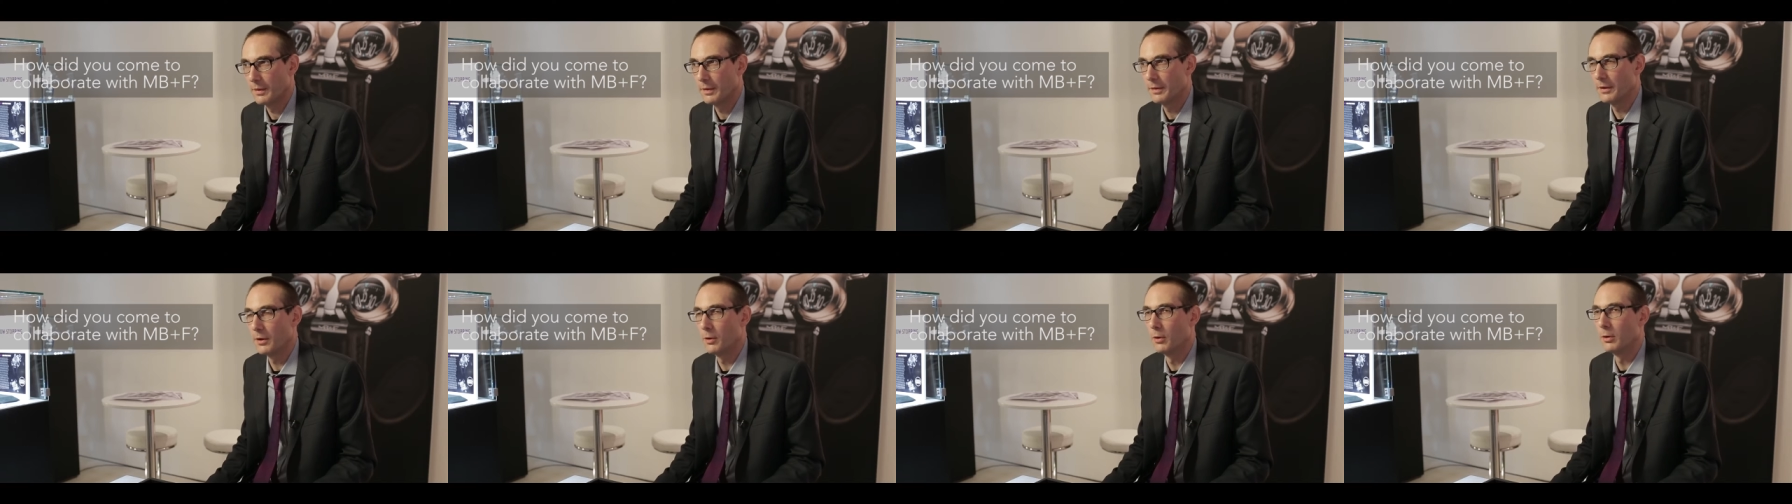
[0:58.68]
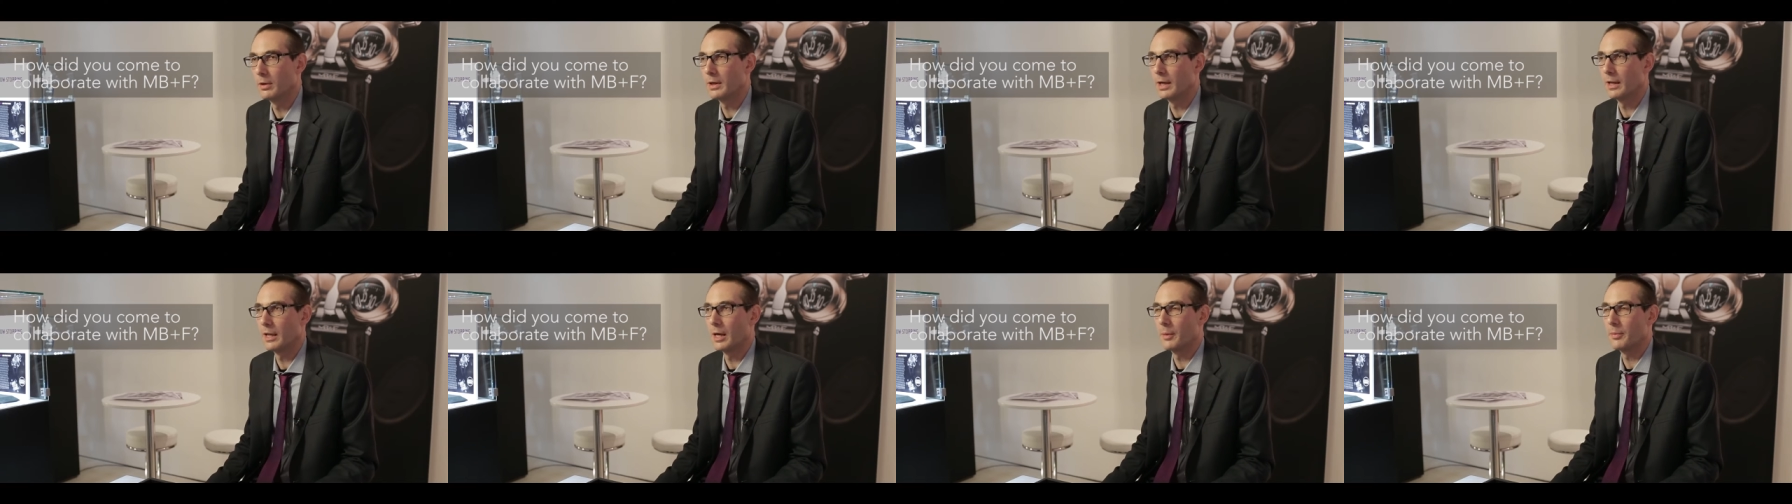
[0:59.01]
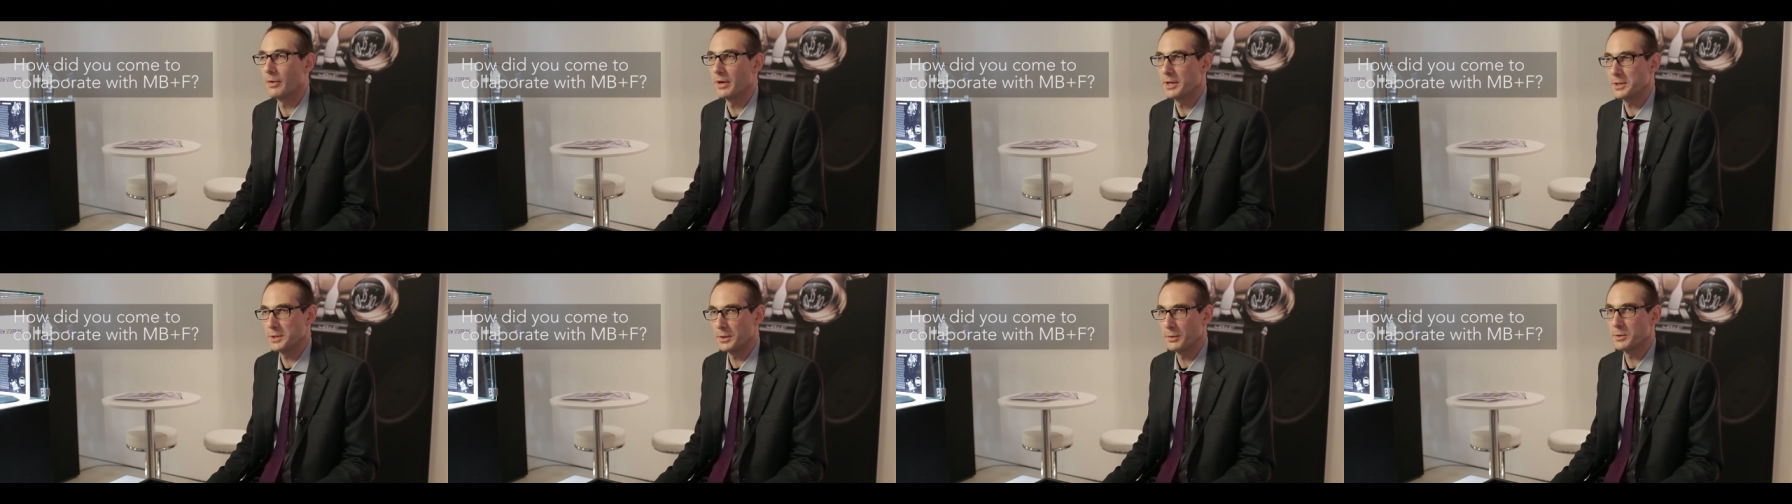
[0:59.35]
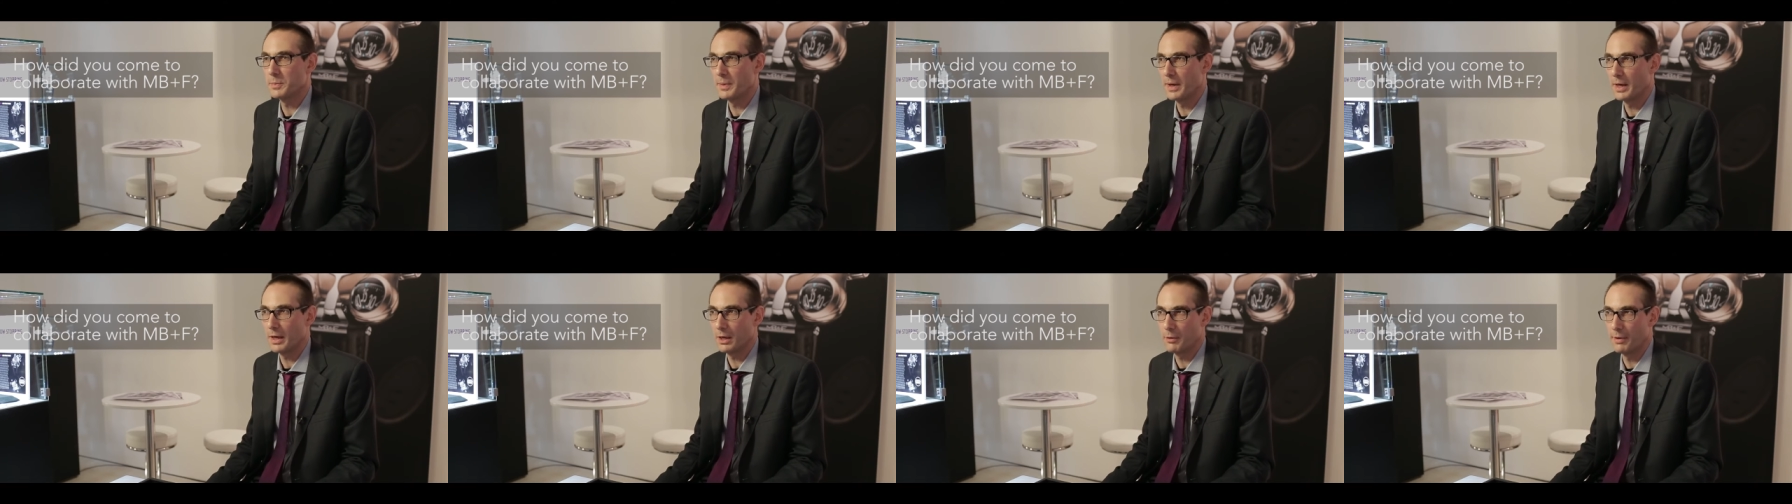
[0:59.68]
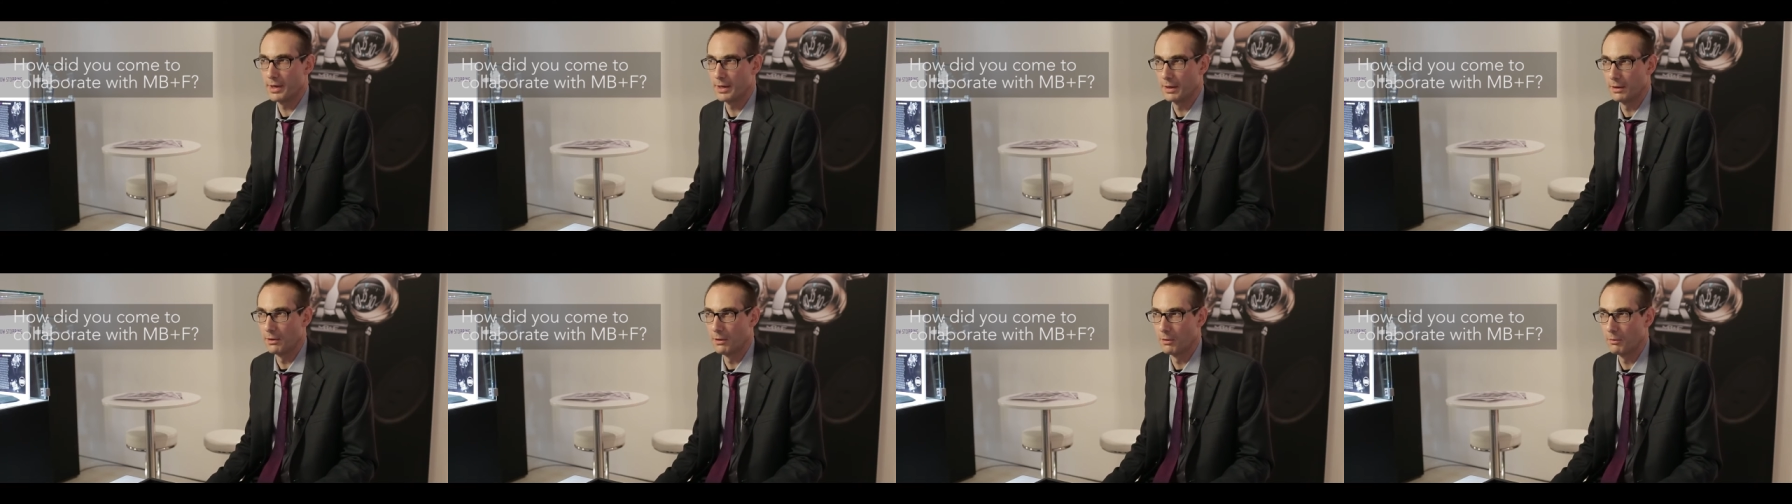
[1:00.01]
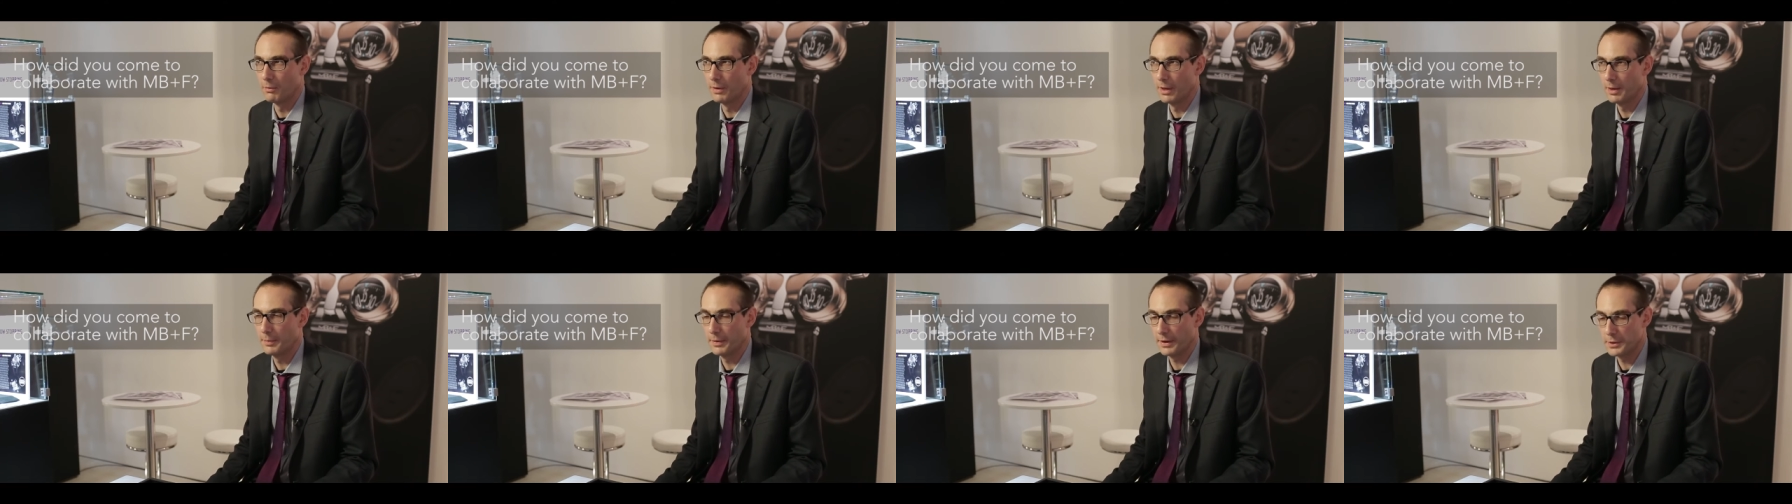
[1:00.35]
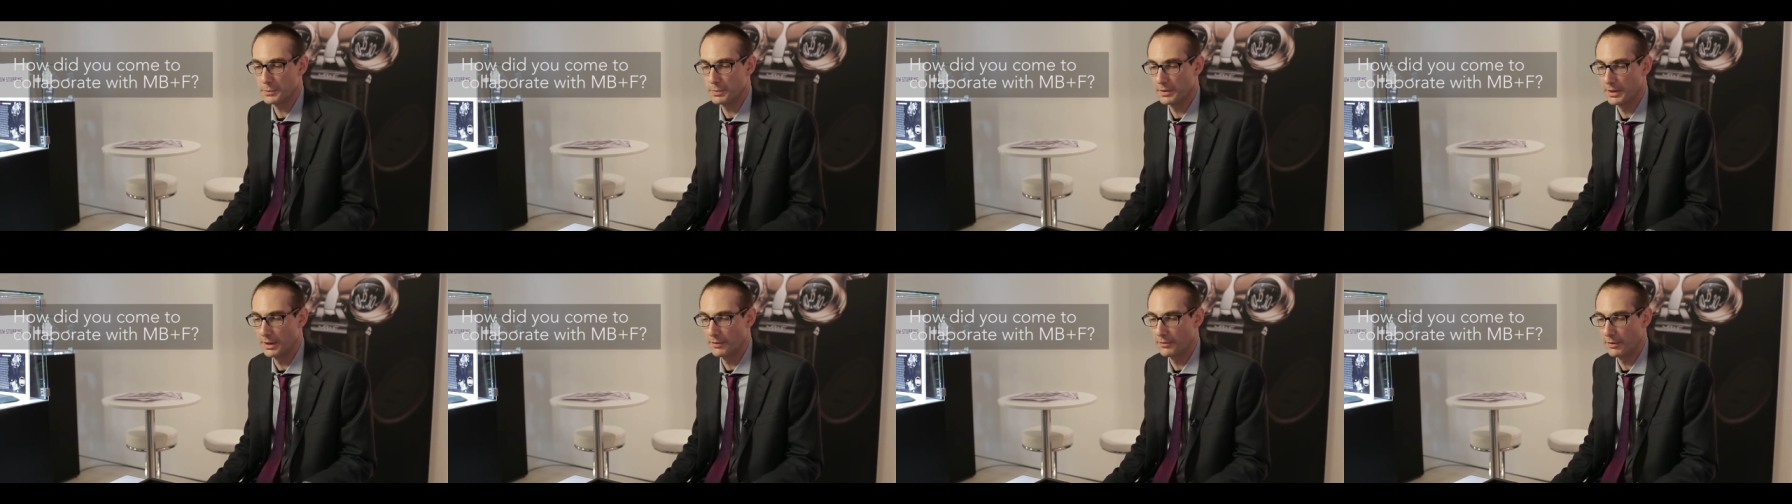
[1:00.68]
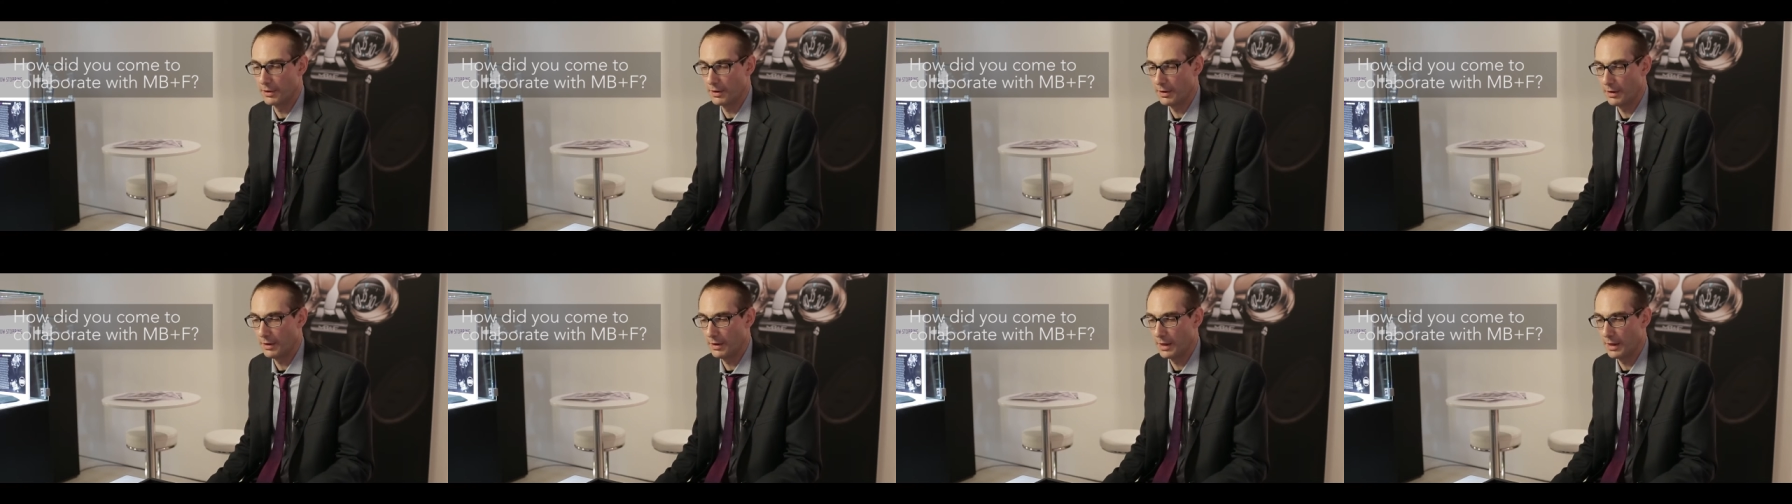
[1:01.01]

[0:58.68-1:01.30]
The whole collaboration goes back quite a long way, because whenever